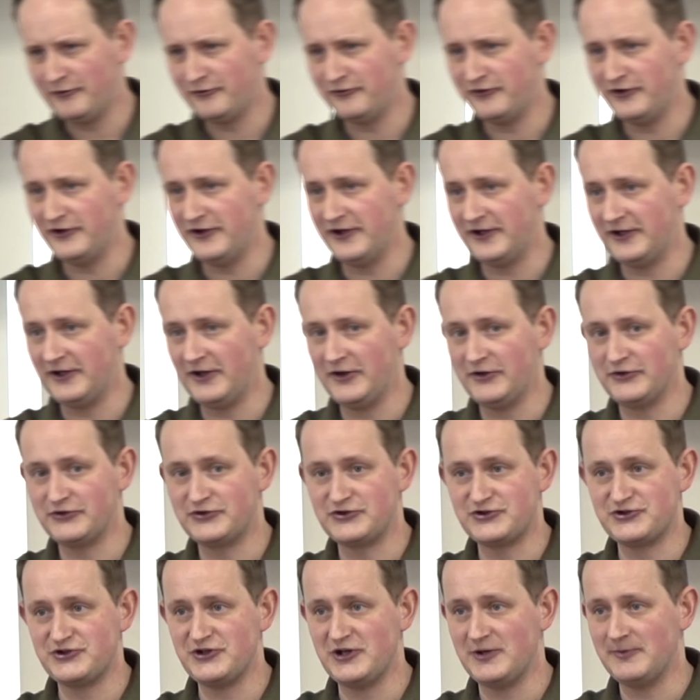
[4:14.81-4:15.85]
feeding his
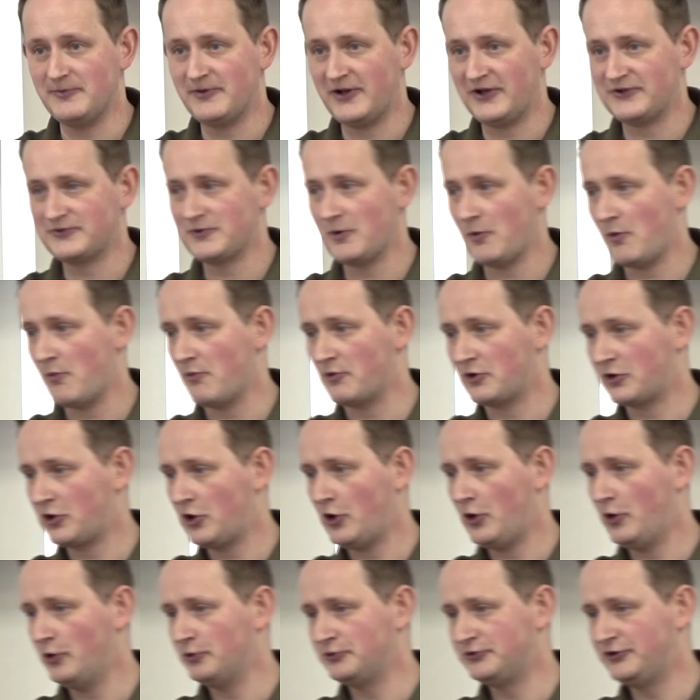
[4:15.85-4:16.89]
sheep. That's what we were
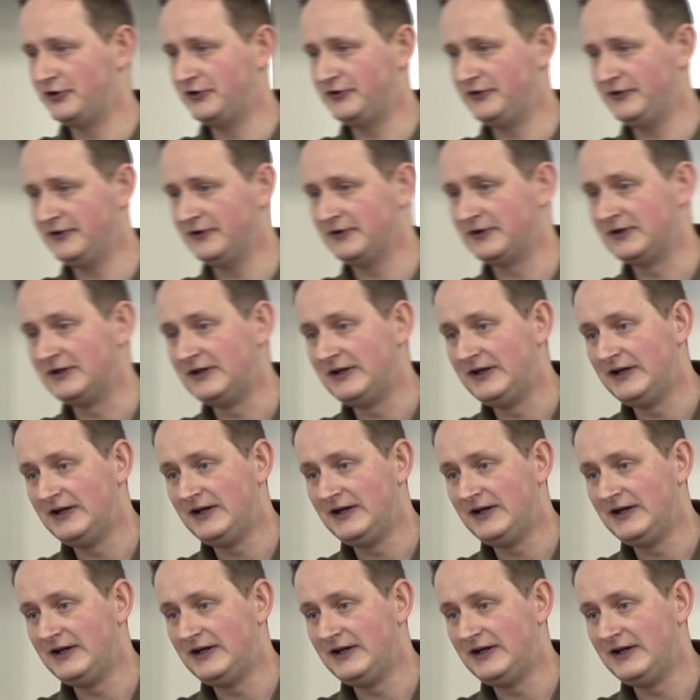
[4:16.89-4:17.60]
called to do.